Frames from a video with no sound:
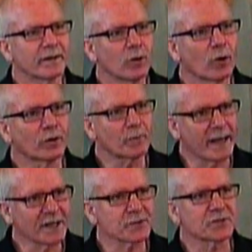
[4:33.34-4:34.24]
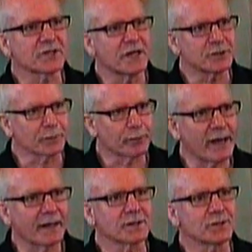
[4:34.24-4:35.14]
your exercise, your
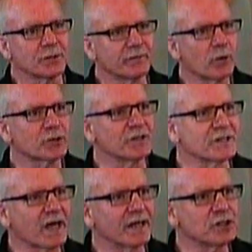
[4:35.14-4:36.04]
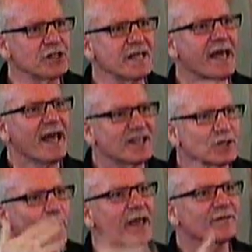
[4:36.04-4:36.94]
practice, your devotion to Tai Chi
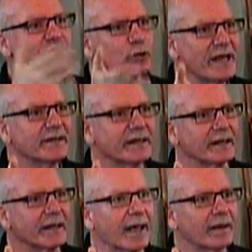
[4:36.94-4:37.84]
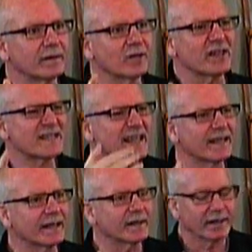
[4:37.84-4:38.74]
as a way of strengthening that, not
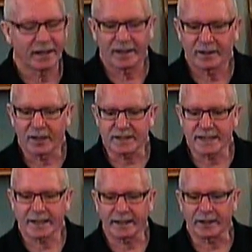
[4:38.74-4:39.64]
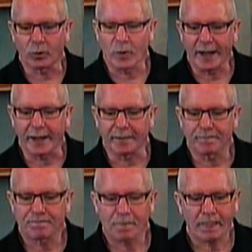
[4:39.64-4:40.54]
taking it
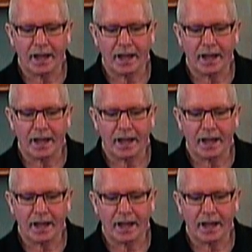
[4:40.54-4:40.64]
away.